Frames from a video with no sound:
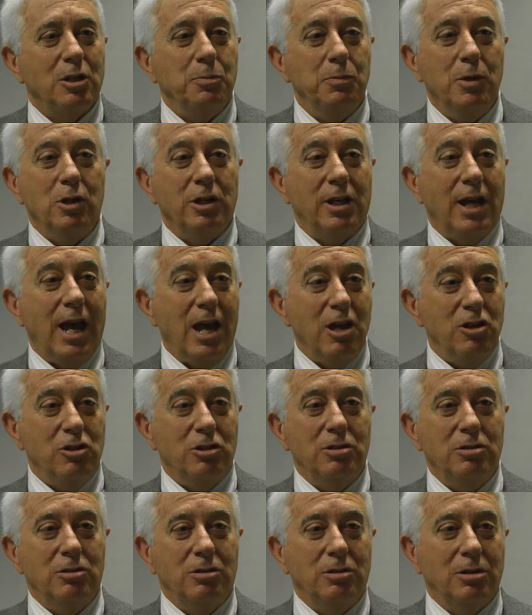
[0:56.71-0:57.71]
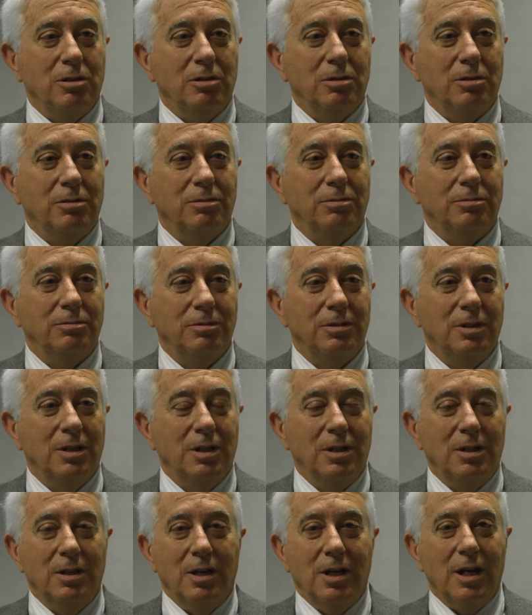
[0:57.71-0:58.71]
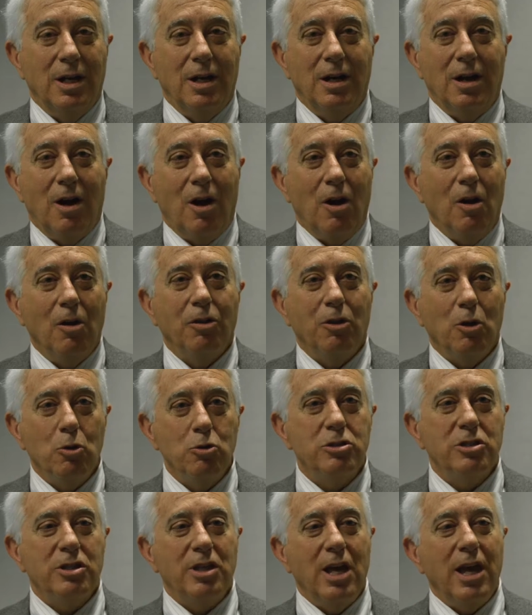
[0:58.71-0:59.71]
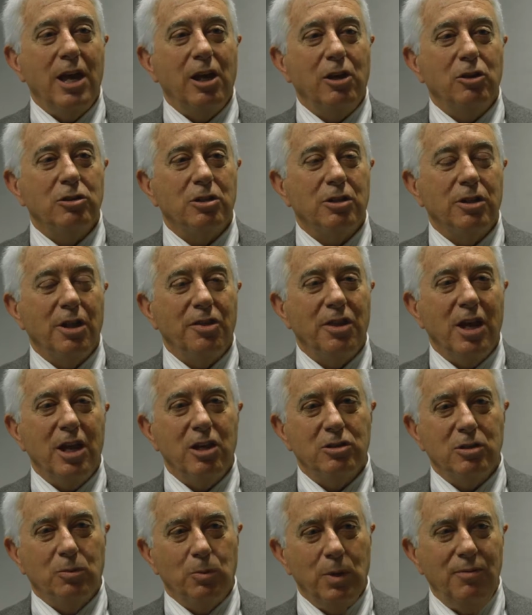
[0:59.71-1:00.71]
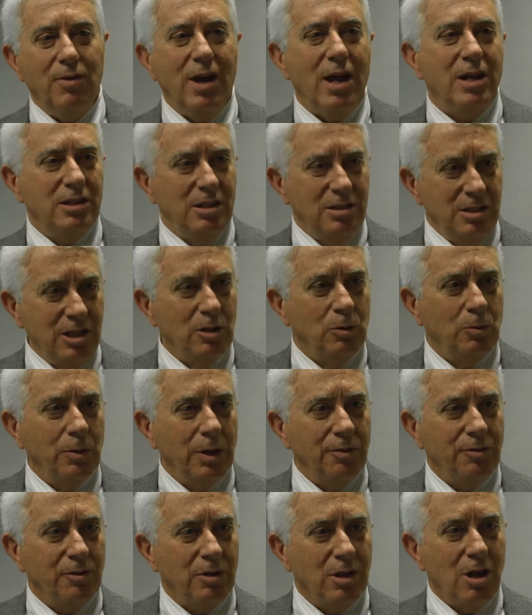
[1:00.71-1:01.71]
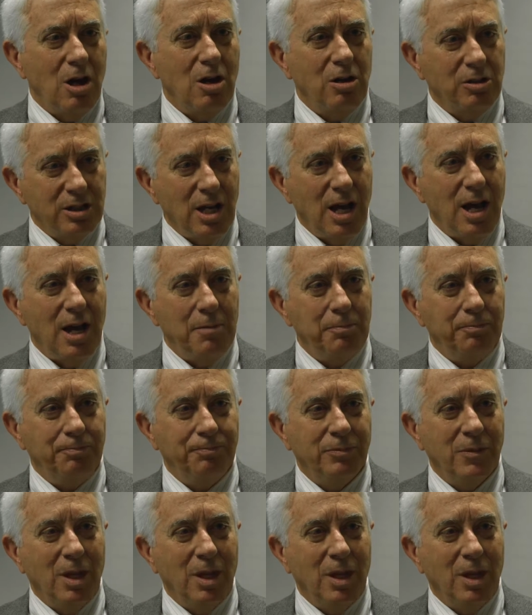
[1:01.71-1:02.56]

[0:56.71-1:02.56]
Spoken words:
communications. All those things are the things that we've had to deal with for a long time.